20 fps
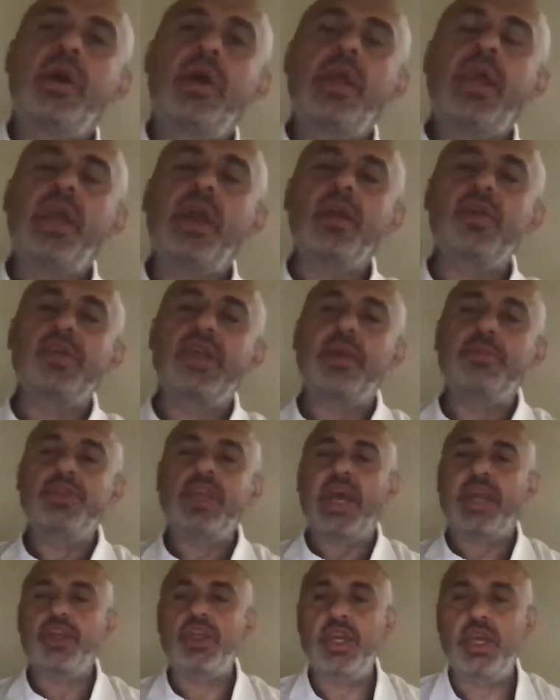Here's the
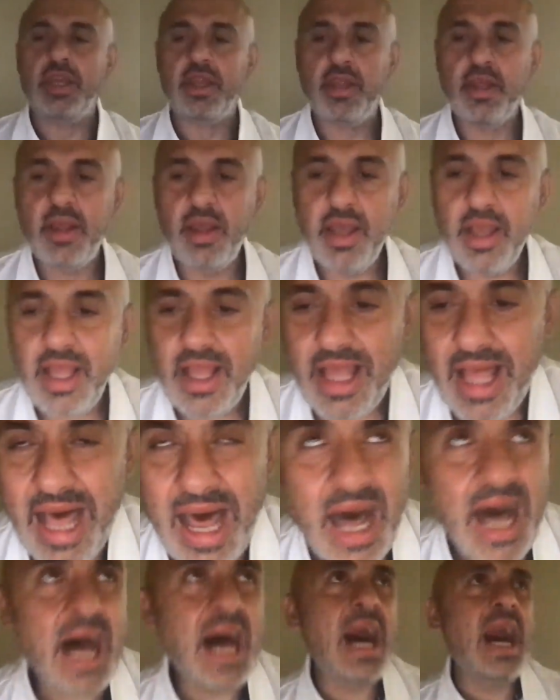objection.
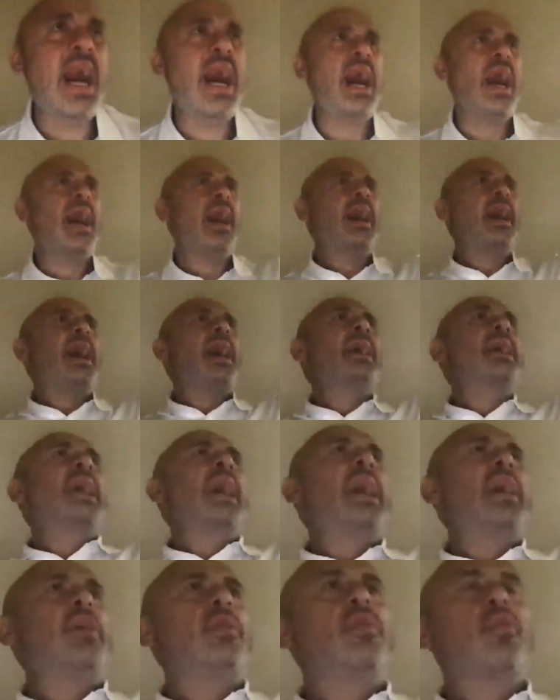Aha, I
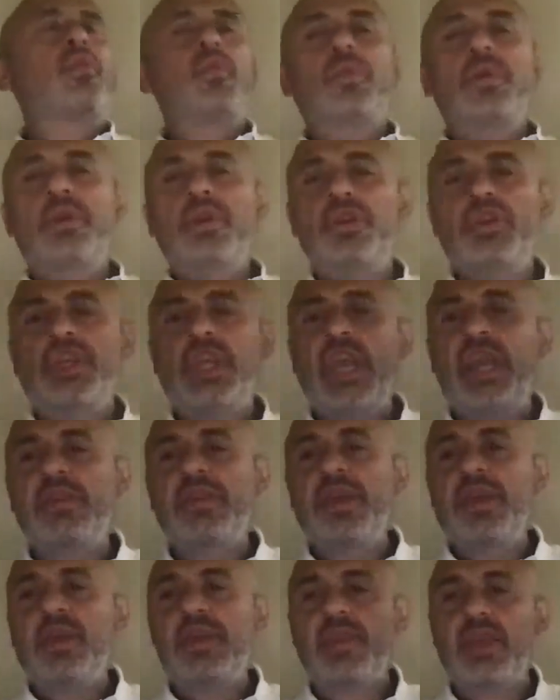got you.
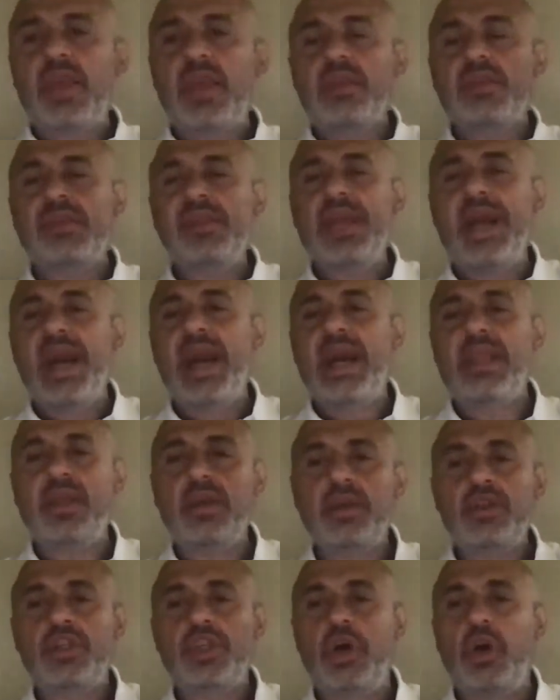Jesus is
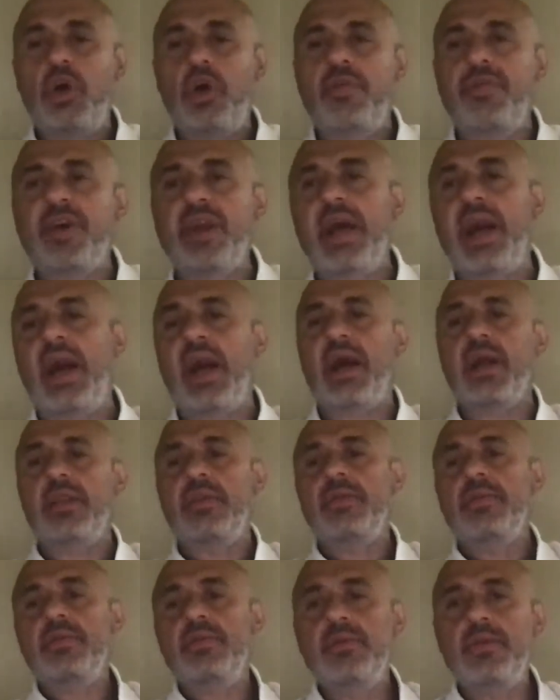not Jehovah God.
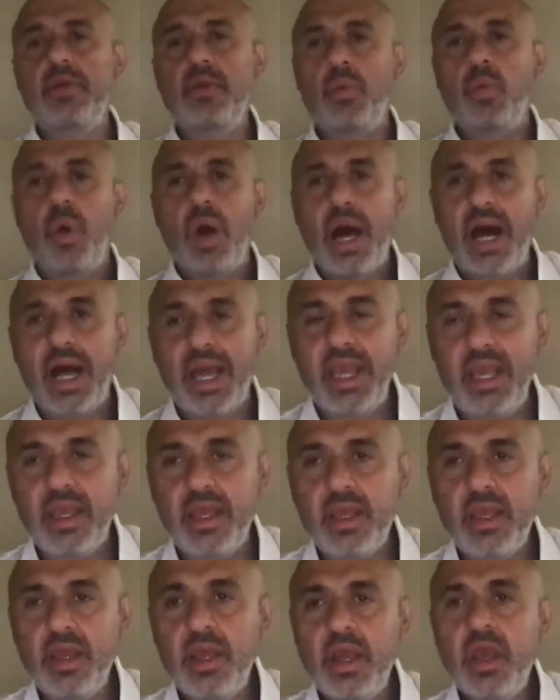Why?
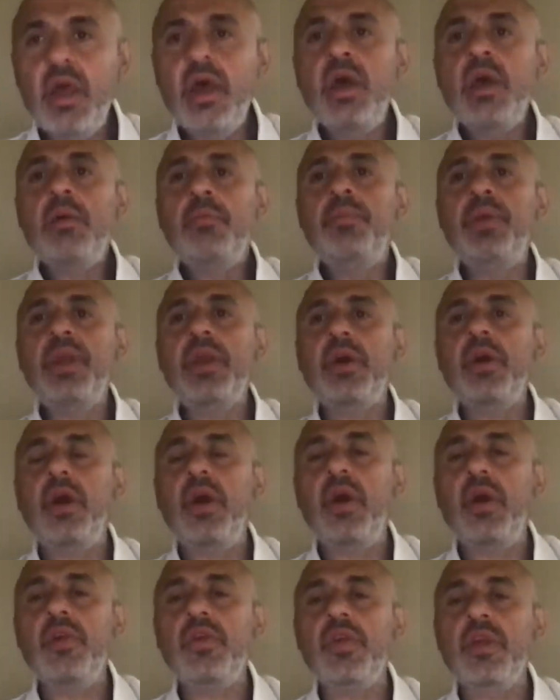
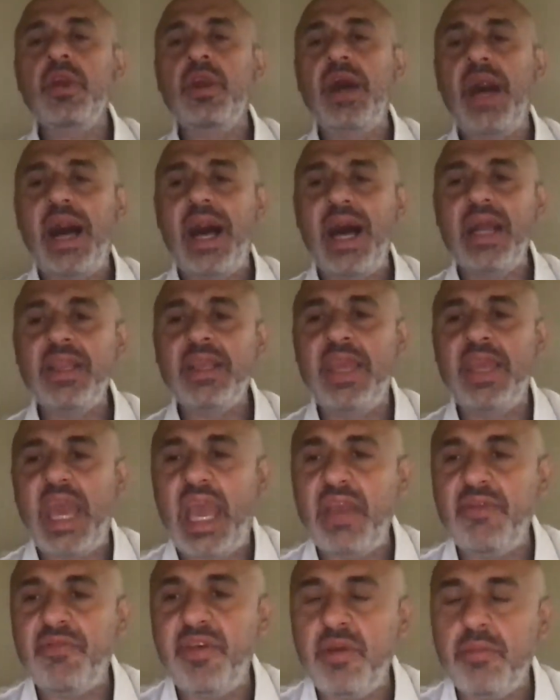Because God
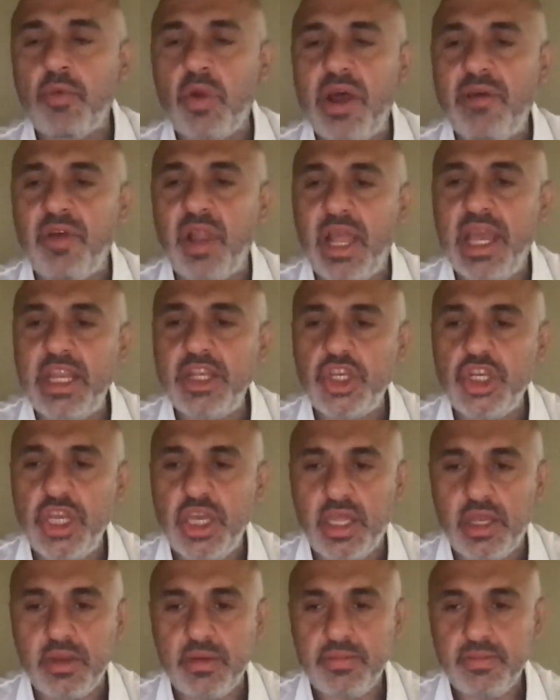gave him
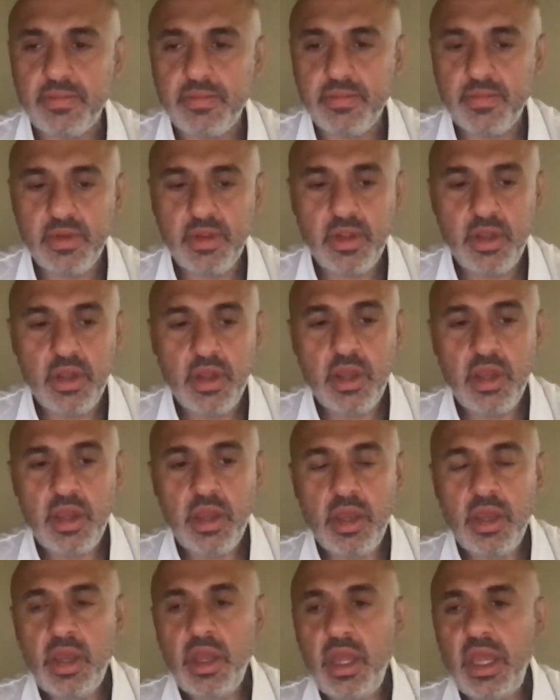revelation.
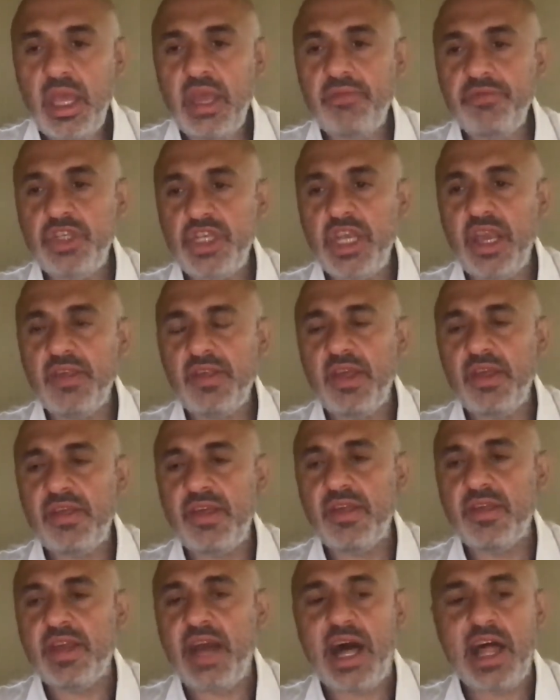If Jesus
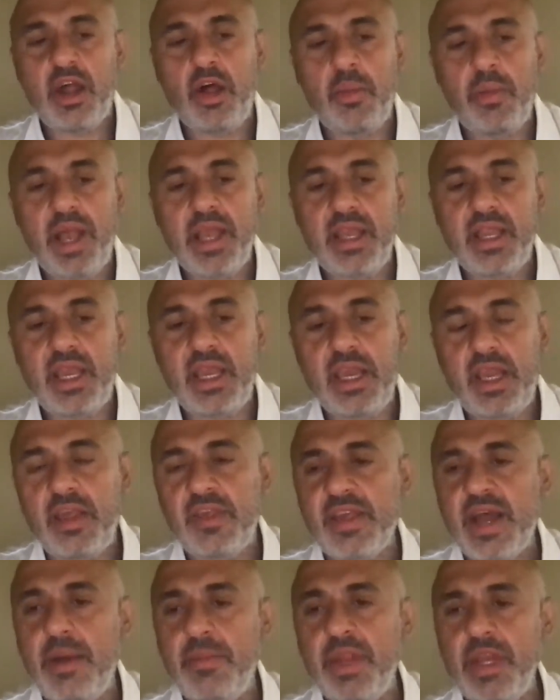is God Almighty,
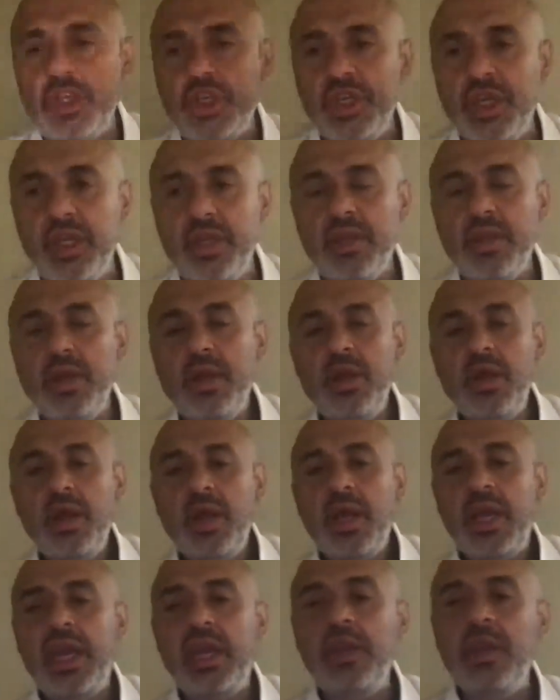he's omniscient,
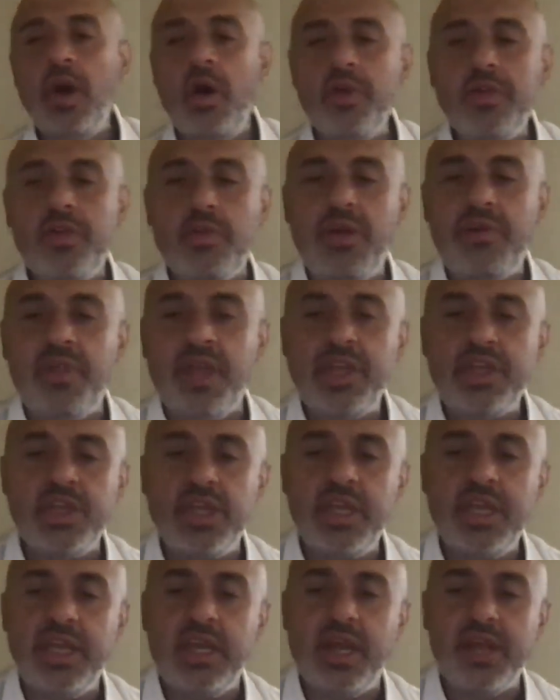he knows the
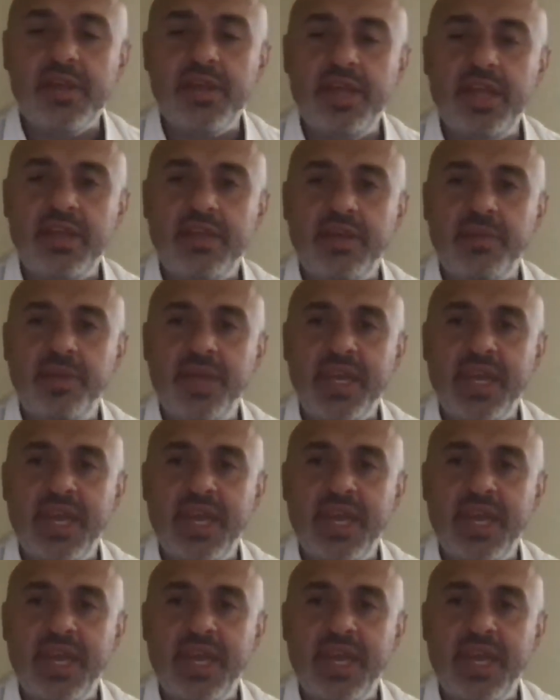revelation, he doesn't need to be